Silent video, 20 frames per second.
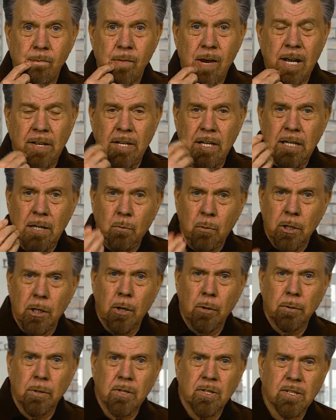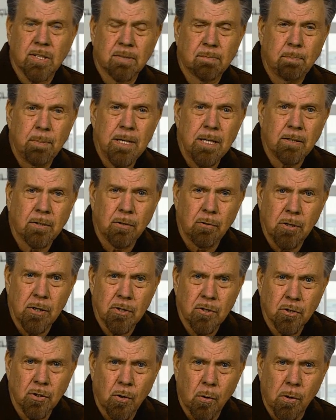And then he went on to speak to his
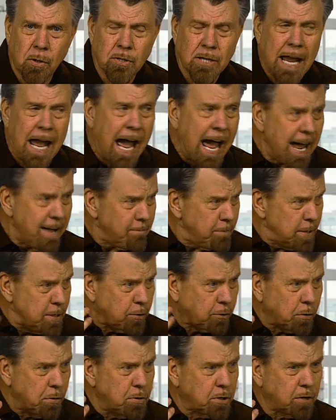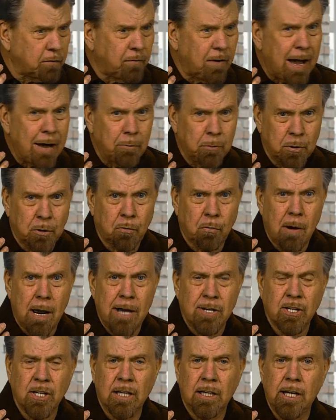source. I've been crucified with
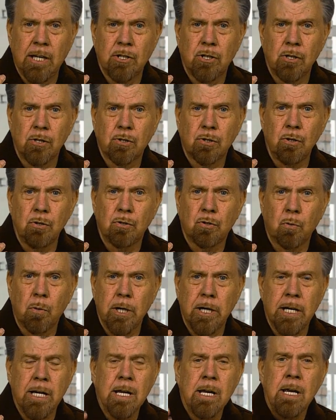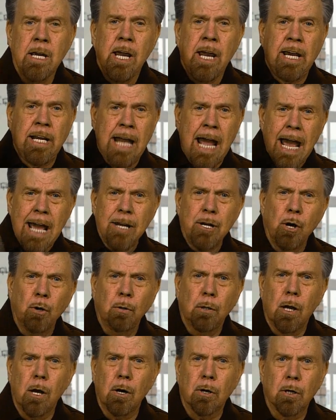Christ, Galatians 2:20. And I no
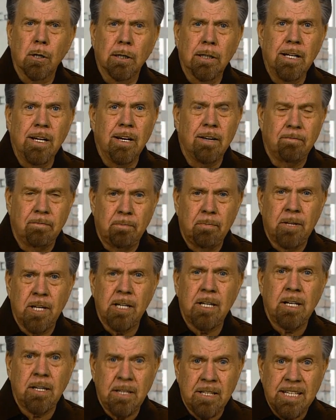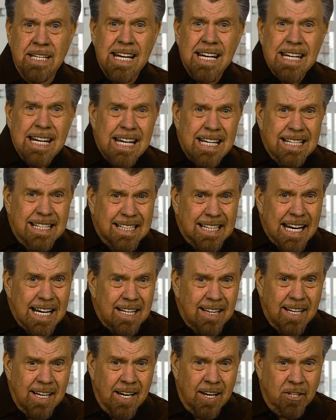longer live. Did he say
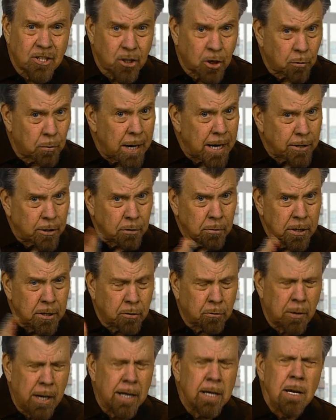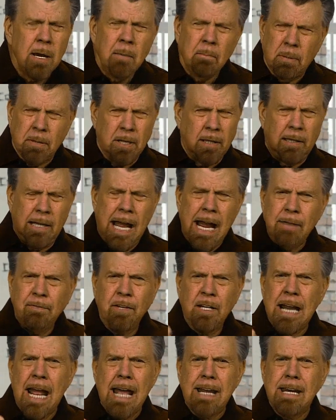this, correct or incorrect? But the life
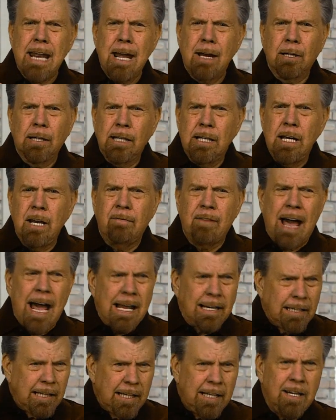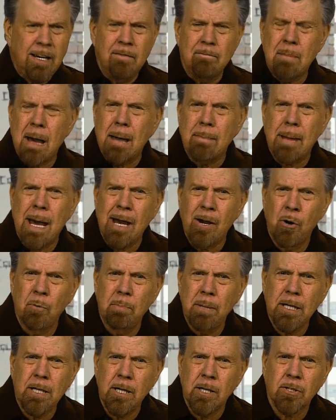that I now live, I live by my
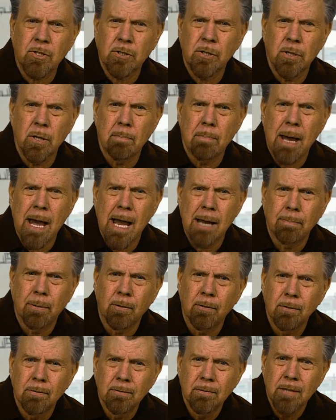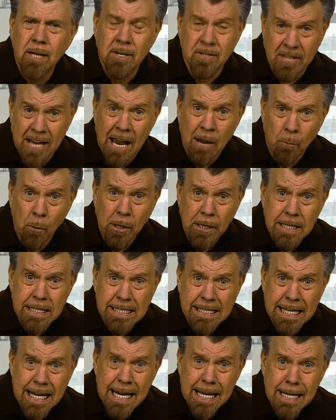obedience to the Bible. Is that what he
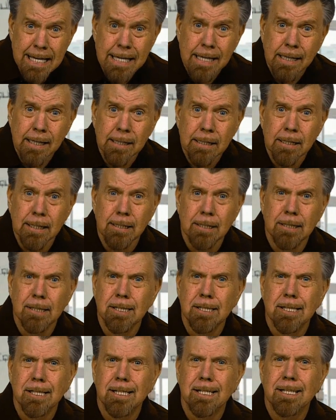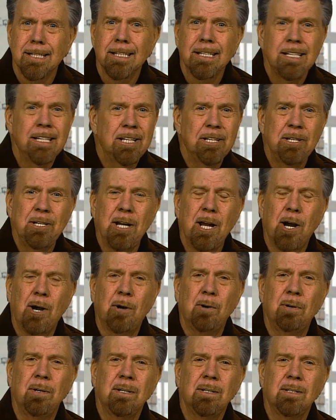said? No.